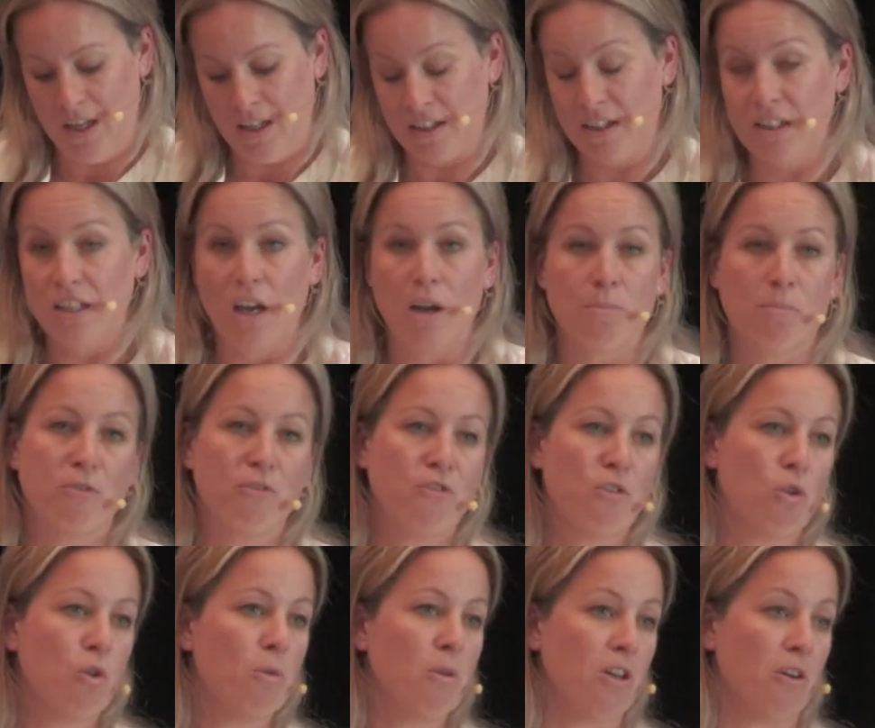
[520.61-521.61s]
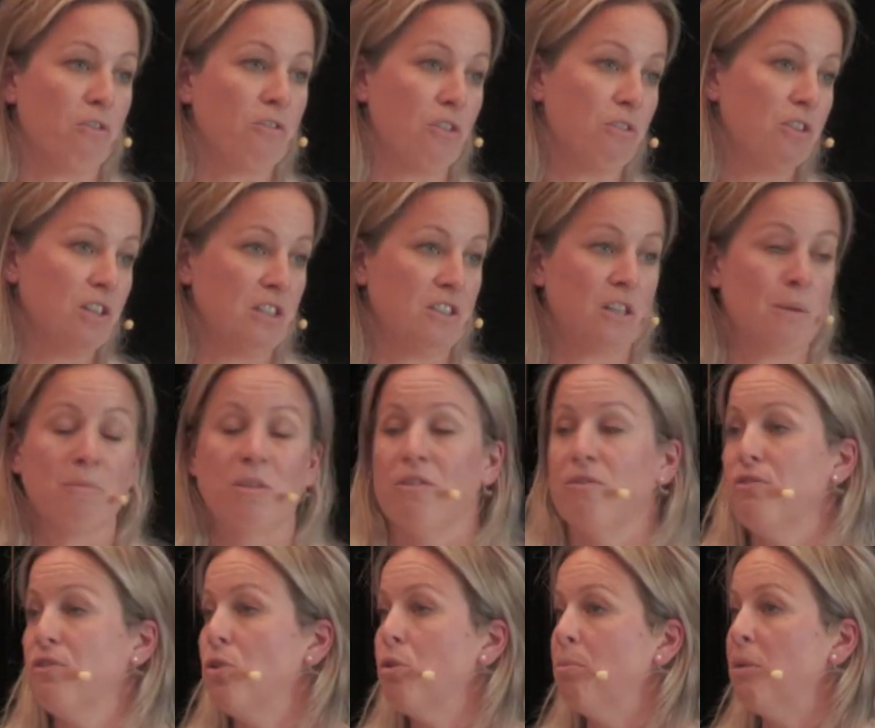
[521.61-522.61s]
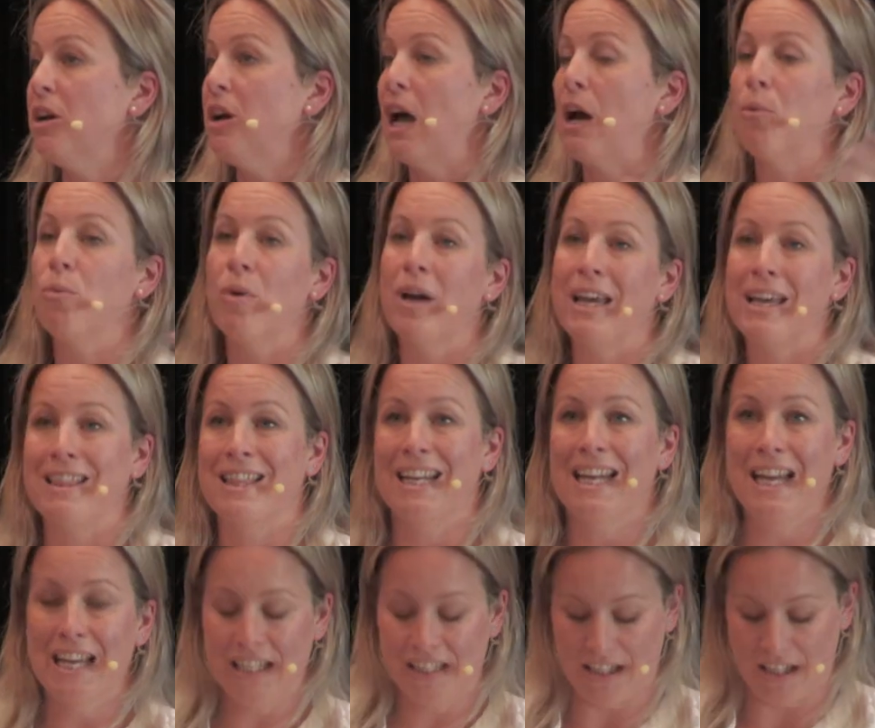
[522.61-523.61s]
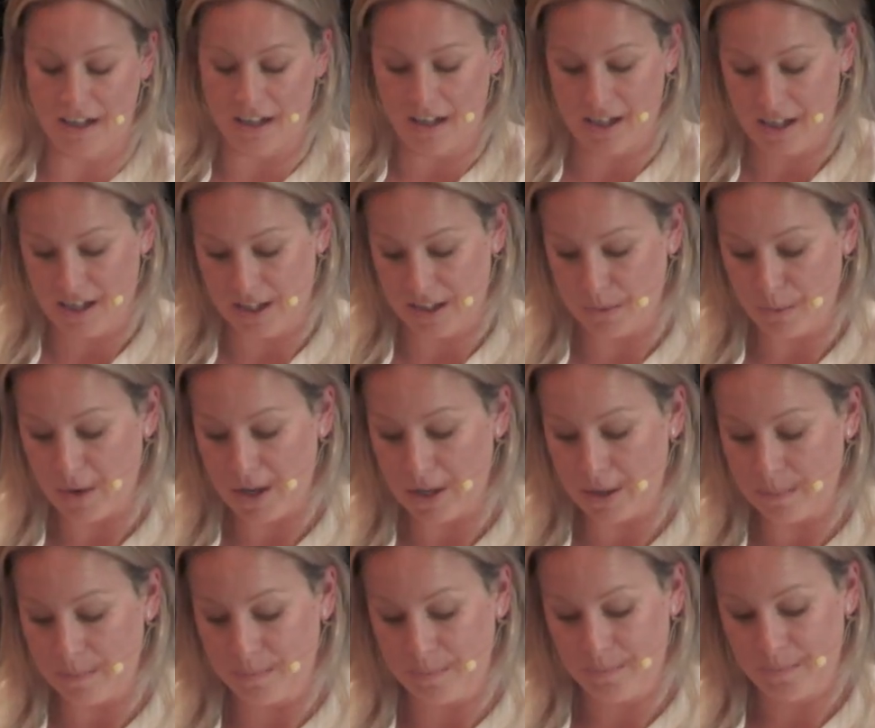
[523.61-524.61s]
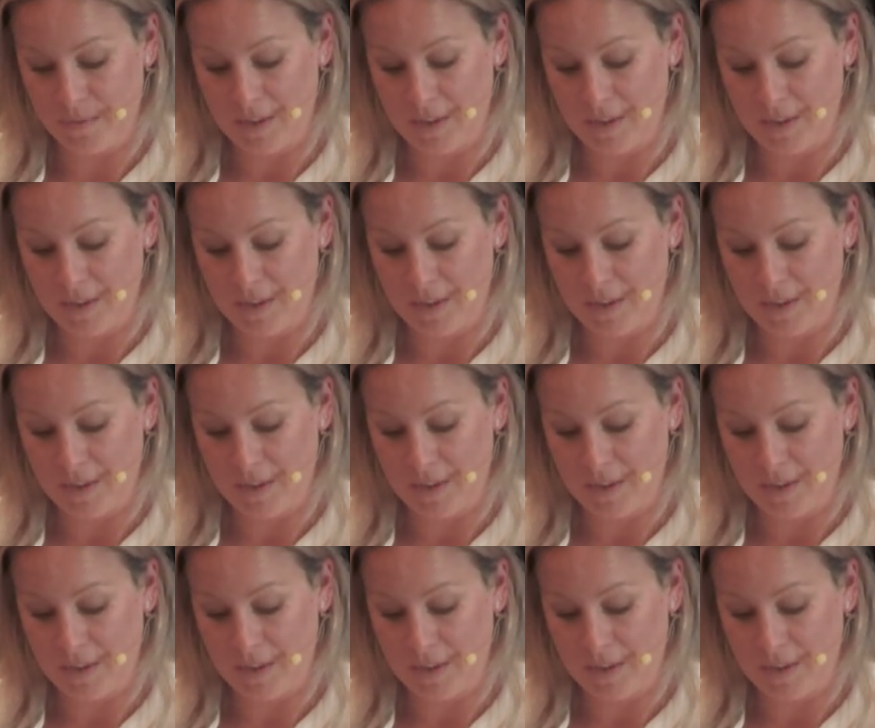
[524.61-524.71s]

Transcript: Some of the former outweighing the latter as well.